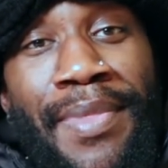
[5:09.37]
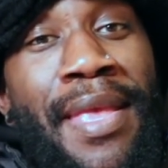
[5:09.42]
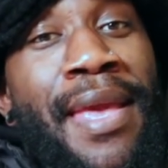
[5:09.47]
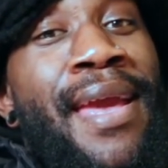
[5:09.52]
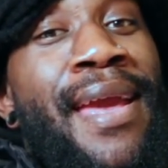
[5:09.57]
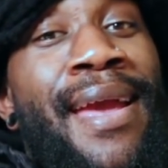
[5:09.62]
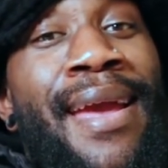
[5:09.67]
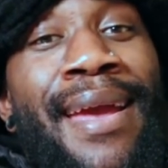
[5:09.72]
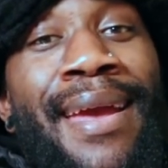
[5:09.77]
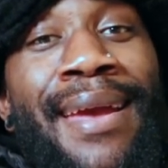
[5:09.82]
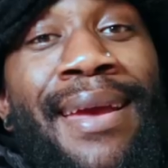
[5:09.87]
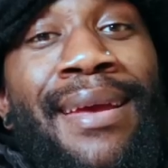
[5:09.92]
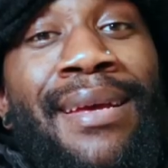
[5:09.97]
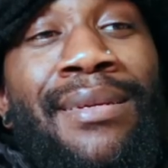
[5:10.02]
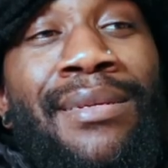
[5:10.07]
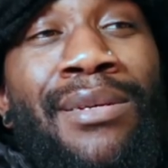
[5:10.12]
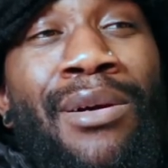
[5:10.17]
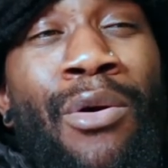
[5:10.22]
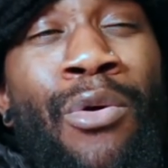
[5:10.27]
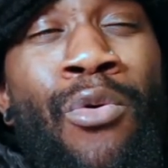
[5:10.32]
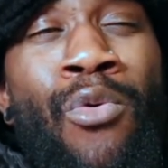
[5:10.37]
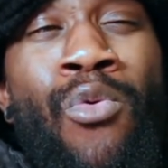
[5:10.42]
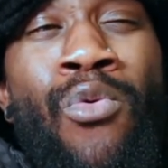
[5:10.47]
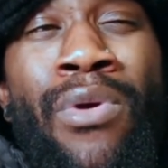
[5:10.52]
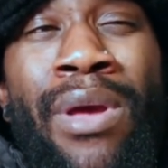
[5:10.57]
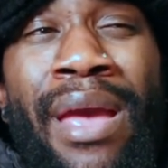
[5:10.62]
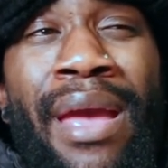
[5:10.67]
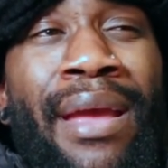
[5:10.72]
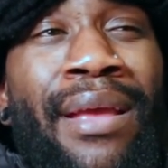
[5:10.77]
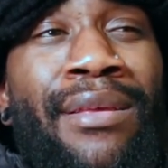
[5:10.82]
And who
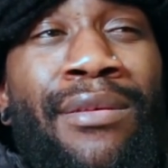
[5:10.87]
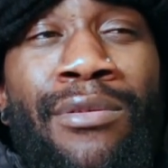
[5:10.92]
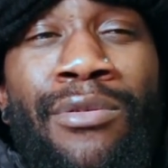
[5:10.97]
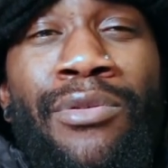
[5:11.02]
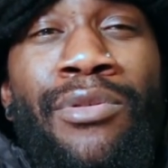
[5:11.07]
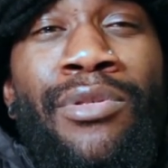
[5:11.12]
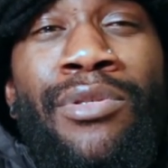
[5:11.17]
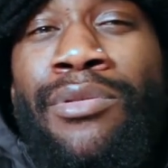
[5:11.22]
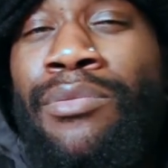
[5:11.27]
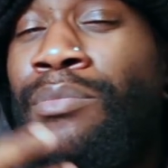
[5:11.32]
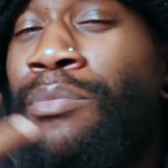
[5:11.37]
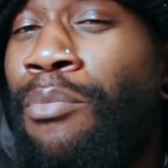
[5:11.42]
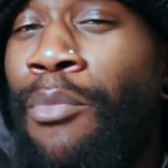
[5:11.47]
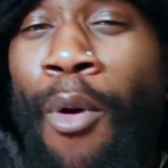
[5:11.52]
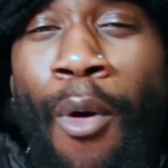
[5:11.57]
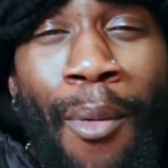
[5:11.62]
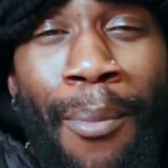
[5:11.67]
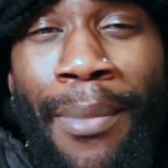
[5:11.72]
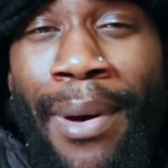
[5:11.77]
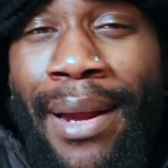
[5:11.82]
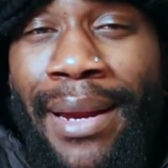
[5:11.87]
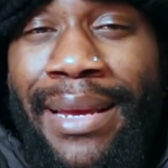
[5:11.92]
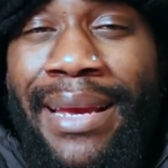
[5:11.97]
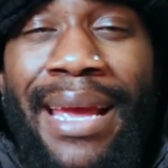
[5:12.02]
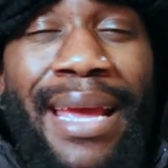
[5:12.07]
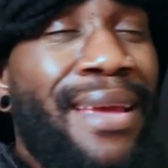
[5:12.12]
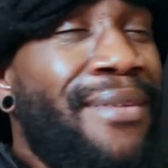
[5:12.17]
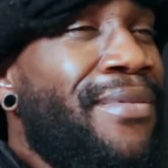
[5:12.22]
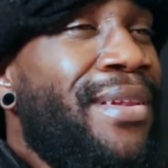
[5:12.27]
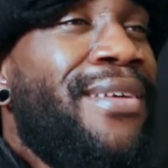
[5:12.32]
can't use more money?
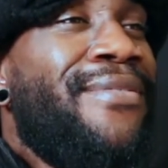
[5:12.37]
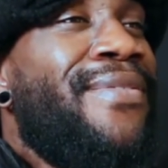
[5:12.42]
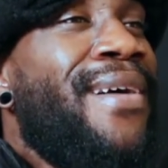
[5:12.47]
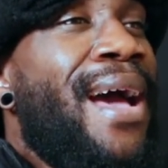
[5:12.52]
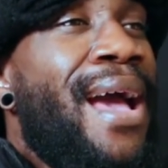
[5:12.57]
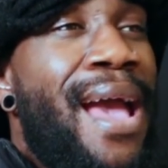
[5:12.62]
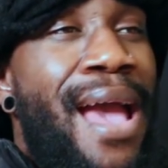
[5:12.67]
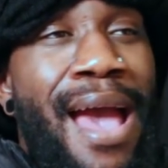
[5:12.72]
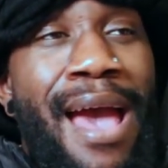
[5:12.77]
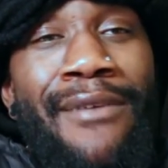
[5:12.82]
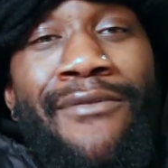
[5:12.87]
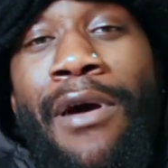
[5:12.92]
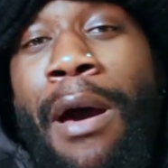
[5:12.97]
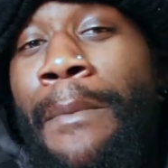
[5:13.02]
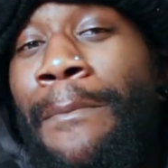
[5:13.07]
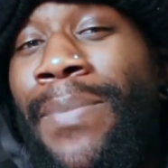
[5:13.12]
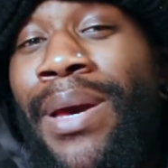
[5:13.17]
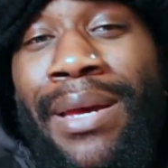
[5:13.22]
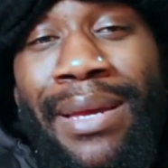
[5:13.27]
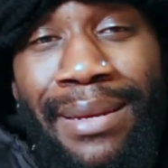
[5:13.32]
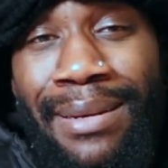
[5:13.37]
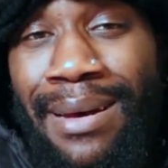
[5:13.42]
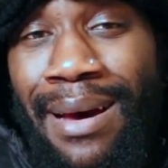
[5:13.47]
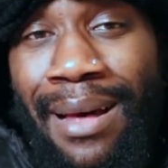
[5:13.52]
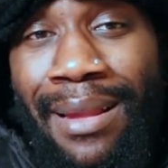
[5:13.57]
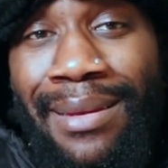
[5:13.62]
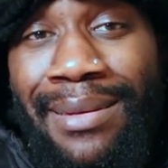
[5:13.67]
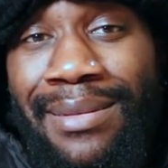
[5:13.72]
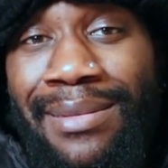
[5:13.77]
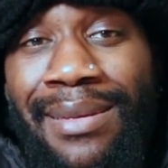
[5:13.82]
Even if I have $1 million,
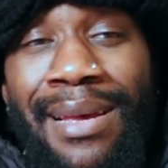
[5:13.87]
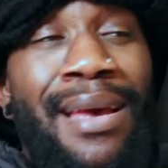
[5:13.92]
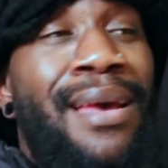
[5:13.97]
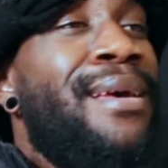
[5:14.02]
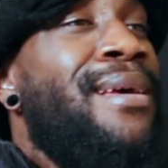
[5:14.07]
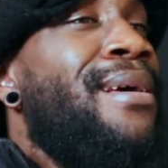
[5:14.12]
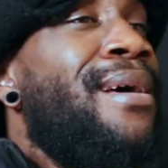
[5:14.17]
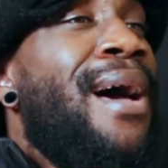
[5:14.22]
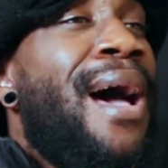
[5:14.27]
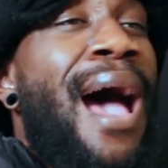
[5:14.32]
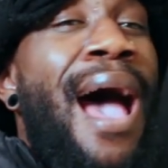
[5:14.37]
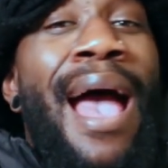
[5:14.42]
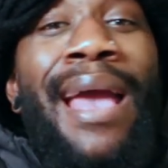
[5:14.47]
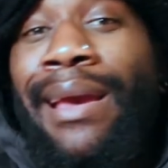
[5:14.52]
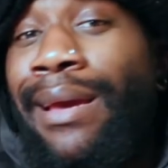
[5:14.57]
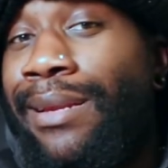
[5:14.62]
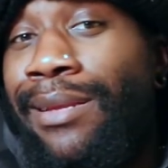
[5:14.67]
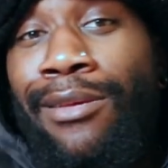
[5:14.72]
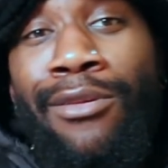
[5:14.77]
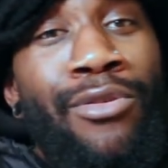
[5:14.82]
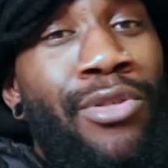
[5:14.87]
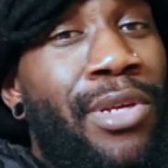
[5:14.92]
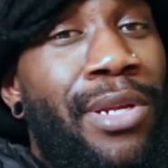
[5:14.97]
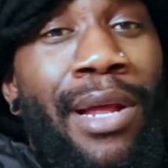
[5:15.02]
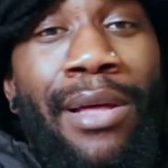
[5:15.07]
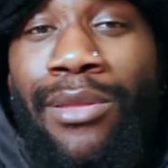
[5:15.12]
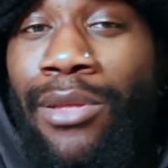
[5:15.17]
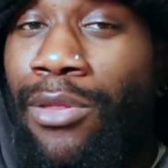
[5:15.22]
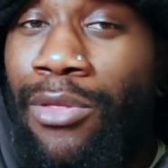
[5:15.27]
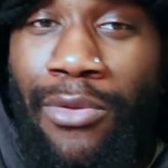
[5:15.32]
I could use
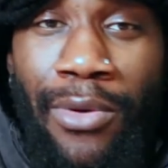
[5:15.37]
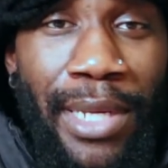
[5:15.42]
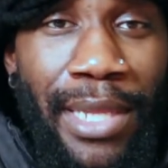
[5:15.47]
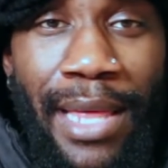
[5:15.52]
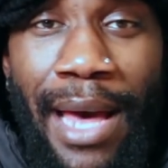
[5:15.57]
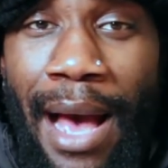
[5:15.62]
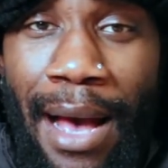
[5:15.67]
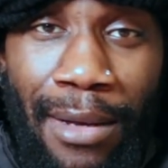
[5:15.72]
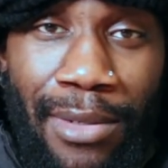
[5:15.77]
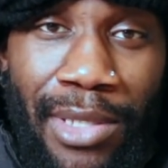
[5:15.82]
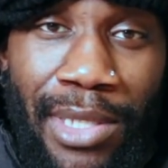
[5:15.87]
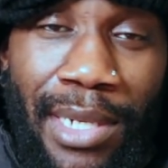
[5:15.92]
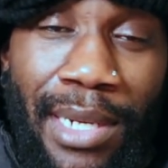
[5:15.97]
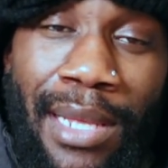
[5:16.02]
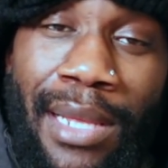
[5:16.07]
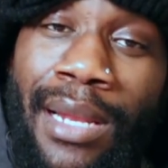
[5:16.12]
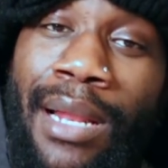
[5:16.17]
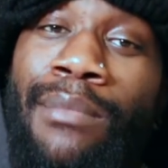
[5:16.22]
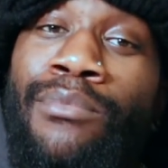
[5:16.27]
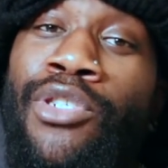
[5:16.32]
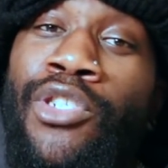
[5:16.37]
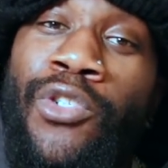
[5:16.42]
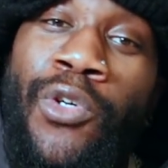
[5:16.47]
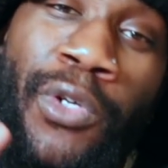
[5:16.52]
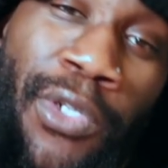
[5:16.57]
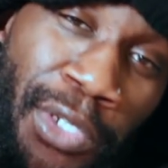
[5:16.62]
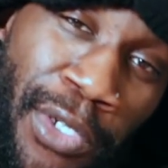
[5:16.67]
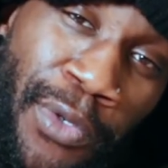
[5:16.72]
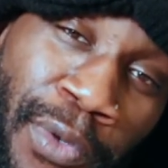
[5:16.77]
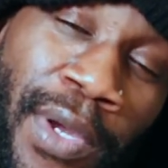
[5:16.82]
another 3,000, and I'm
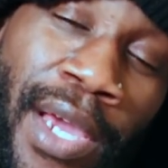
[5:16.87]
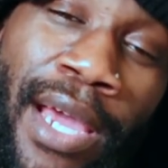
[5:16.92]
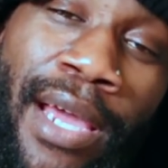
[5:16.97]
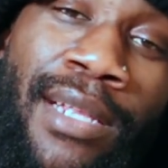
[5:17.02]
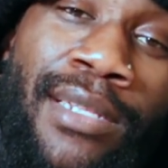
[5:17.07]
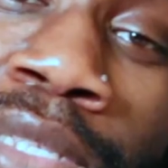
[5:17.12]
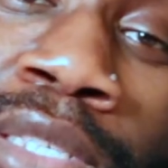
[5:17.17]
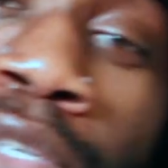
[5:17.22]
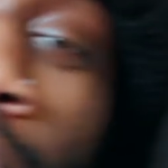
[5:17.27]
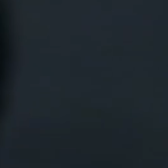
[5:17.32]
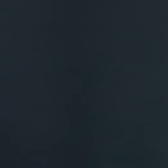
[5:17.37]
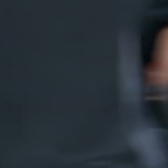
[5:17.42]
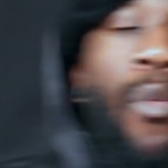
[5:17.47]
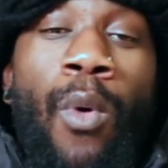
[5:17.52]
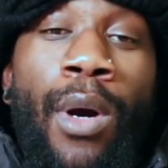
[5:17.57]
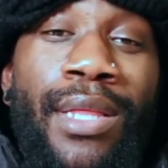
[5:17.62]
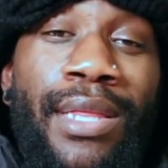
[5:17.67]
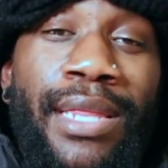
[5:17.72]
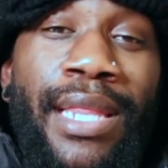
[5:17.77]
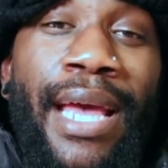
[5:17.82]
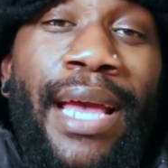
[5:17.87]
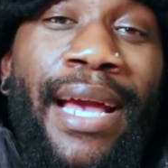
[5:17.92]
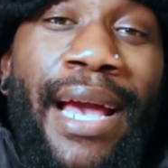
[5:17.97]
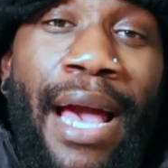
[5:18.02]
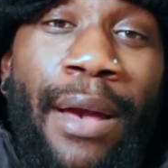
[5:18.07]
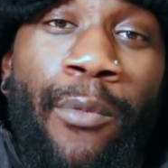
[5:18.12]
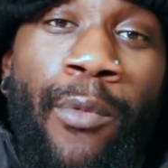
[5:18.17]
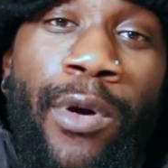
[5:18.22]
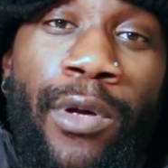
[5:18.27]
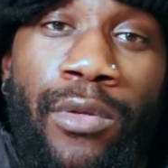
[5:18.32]
sure you can too. One thing
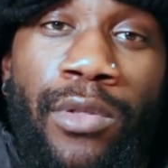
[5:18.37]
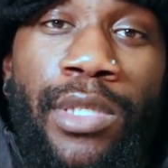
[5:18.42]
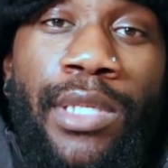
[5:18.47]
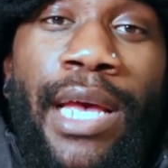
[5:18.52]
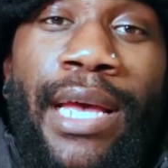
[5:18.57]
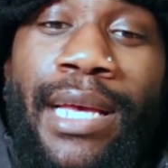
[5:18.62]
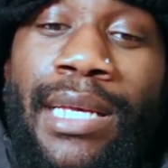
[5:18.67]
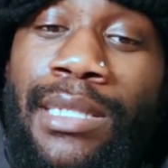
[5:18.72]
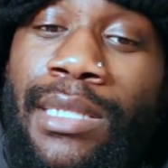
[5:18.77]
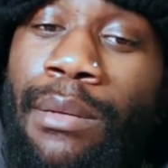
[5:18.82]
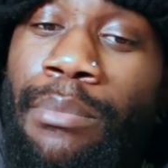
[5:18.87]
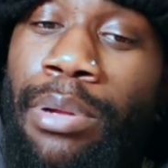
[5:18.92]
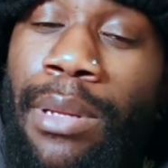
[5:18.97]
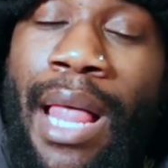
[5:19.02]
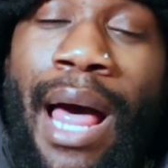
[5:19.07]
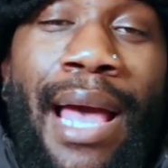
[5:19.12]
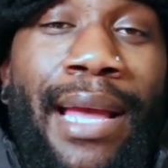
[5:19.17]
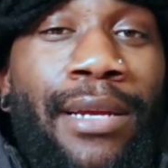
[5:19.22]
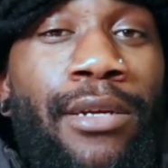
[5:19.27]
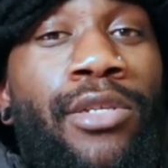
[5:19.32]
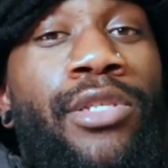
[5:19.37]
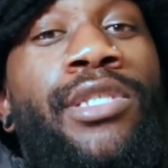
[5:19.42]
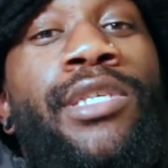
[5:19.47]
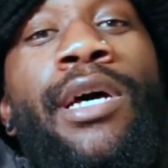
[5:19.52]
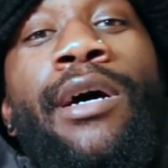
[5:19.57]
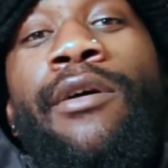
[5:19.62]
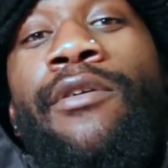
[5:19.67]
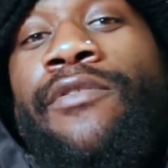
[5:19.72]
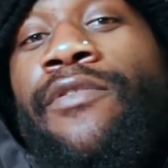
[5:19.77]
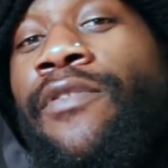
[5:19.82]
I will say is apply
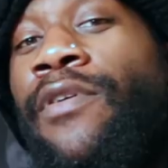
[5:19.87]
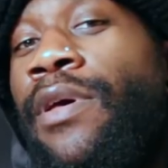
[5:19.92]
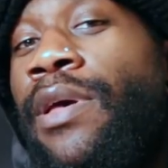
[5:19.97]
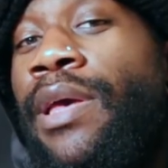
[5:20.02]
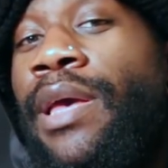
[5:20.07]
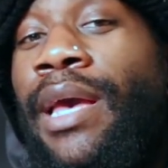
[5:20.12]
yourself.